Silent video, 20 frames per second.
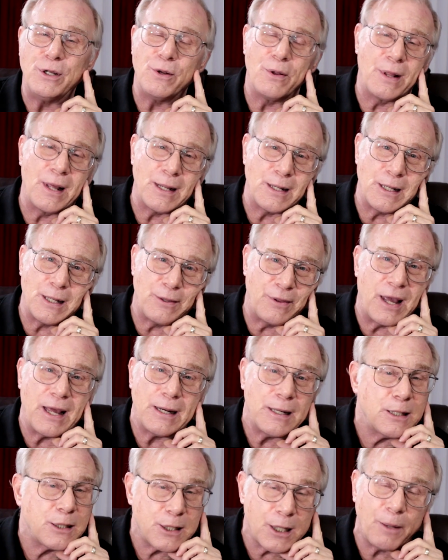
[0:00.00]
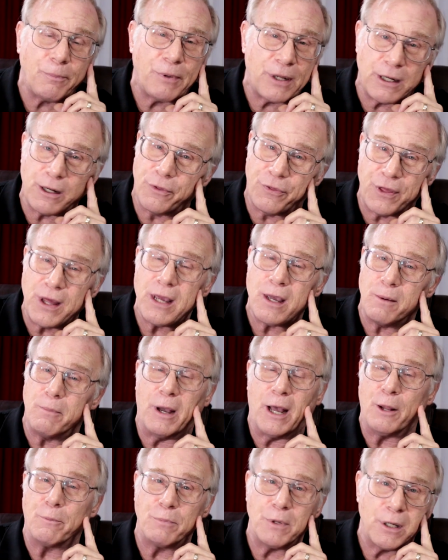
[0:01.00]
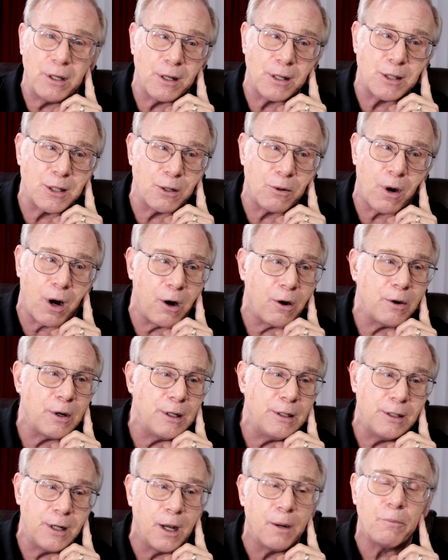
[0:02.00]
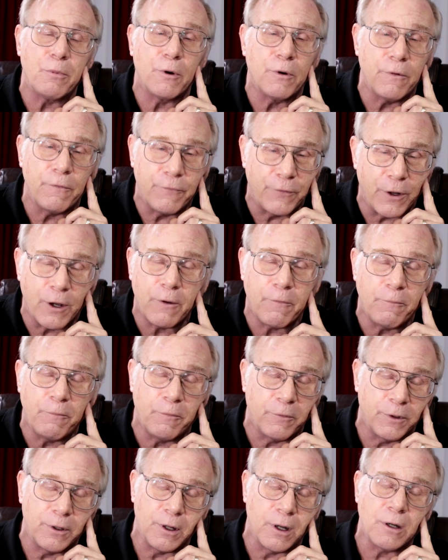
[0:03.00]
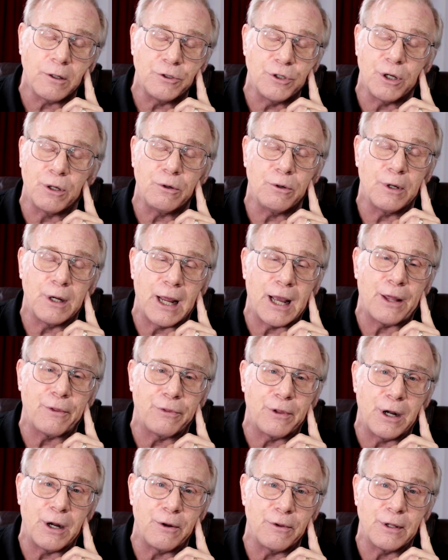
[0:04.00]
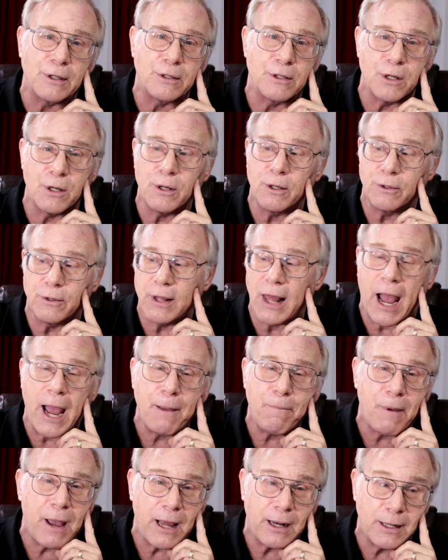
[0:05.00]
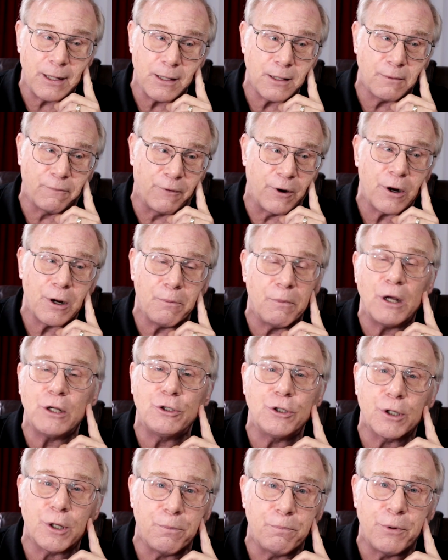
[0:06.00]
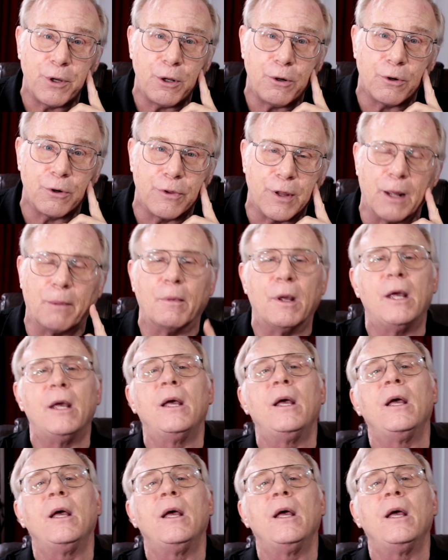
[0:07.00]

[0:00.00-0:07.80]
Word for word: you know, that is something to think about, because there are a number of young young children out there that uh, the iPad is very much a computer to them.